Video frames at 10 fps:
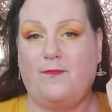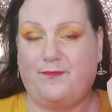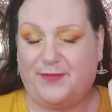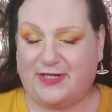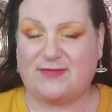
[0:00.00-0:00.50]

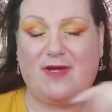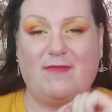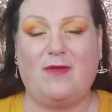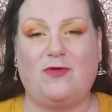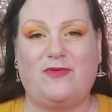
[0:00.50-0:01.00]
Because my
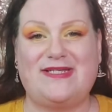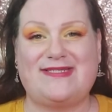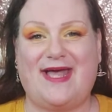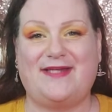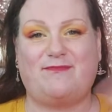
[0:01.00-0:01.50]
mum always
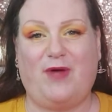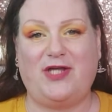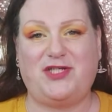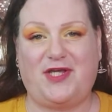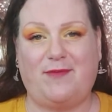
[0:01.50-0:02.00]
said, buy
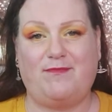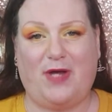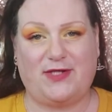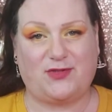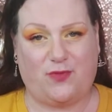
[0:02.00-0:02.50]
cheap,
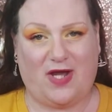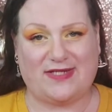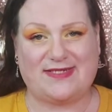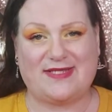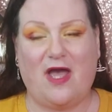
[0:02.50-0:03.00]
buy
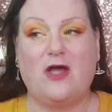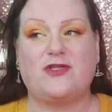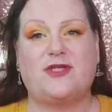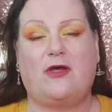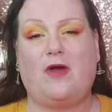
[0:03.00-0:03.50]
twice.
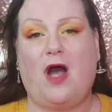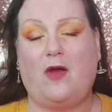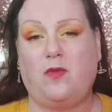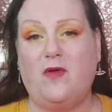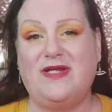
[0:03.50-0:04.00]
So I
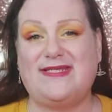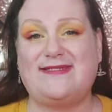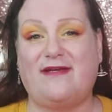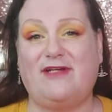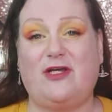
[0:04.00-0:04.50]
won't
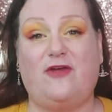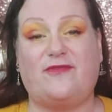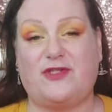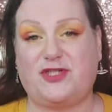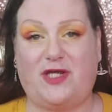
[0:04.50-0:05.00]
necessarily go for
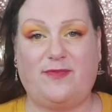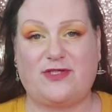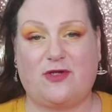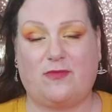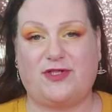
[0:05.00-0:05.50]
the
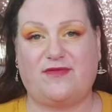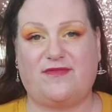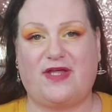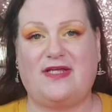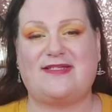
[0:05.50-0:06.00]
cheapest option of
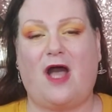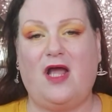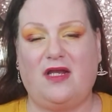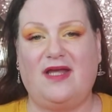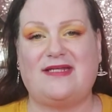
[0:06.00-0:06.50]
things. I
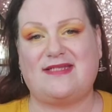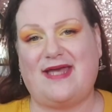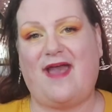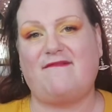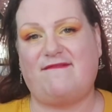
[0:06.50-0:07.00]
like
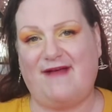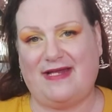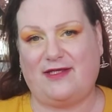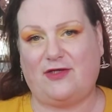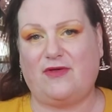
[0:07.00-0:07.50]
get
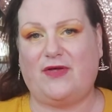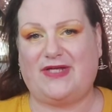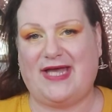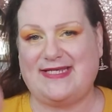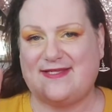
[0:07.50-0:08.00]
value,
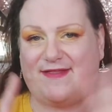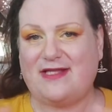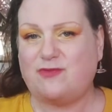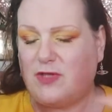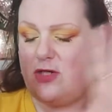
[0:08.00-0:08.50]
okay? So
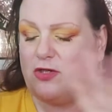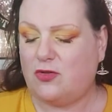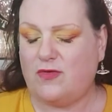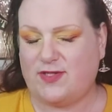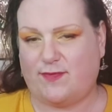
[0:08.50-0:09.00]
that's when I look
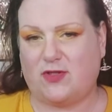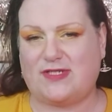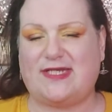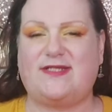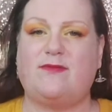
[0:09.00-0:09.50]
at all these
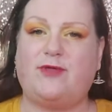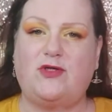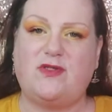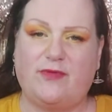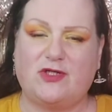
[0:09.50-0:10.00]
boxes, the
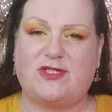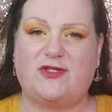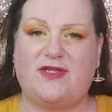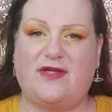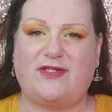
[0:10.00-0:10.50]
beauty boxes
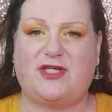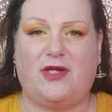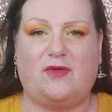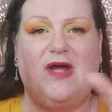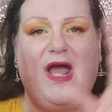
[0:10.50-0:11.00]
on the other
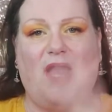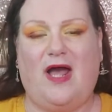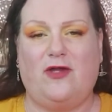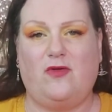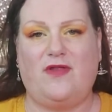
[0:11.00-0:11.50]
channel,
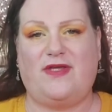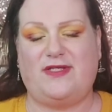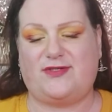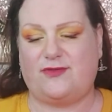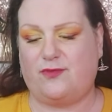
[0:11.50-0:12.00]
and all of
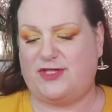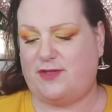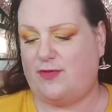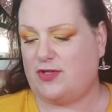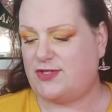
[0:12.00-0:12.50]
these sort of witchy
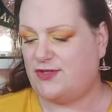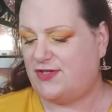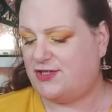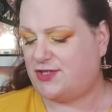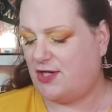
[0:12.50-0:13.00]
boxes on
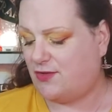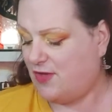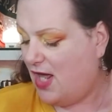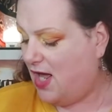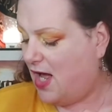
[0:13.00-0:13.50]
this channel.
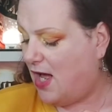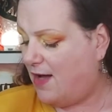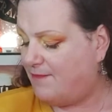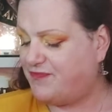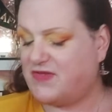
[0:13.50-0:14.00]

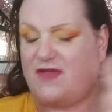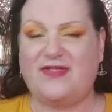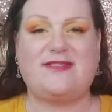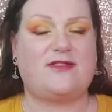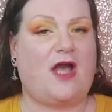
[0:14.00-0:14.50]

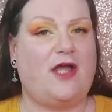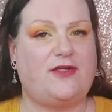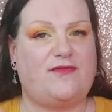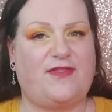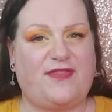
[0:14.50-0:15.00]
This is kind
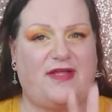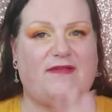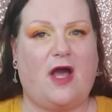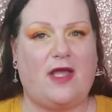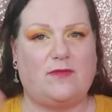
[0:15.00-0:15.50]
of the thing
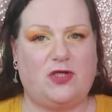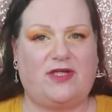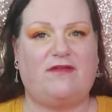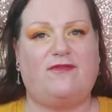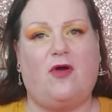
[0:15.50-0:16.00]
that I am
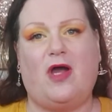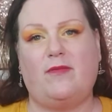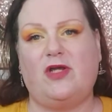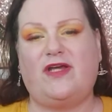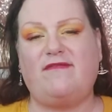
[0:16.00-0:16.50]
looking for.
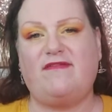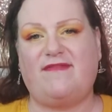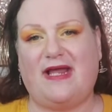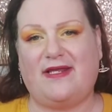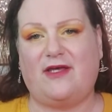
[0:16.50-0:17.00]
I'm looking for
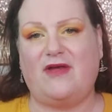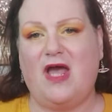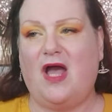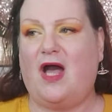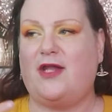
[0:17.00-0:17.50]
value,
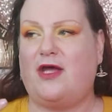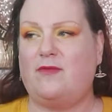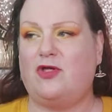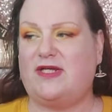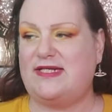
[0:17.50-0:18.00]
and I'm
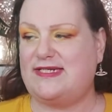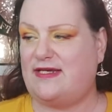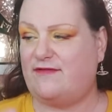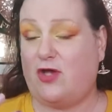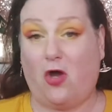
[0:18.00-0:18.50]
looking to
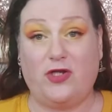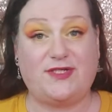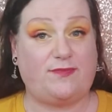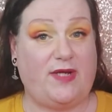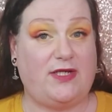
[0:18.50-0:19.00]
give an
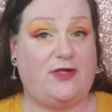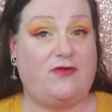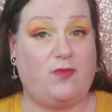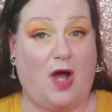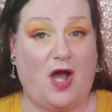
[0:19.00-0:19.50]
honest opinion
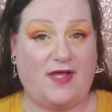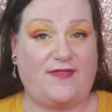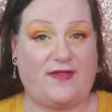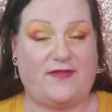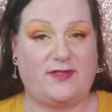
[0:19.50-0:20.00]
of what I
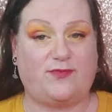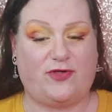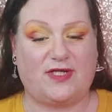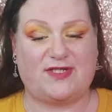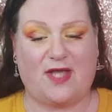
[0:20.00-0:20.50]
think these
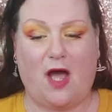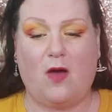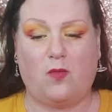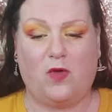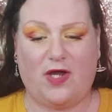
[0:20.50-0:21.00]
products
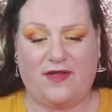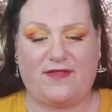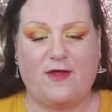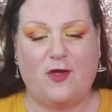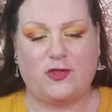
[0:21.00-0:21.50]
are
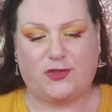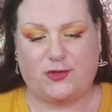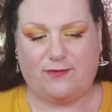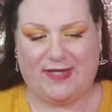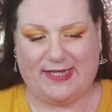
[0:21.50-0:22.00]
worth
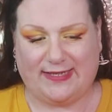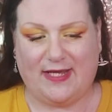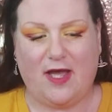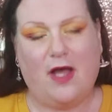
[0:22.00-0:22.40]
to me.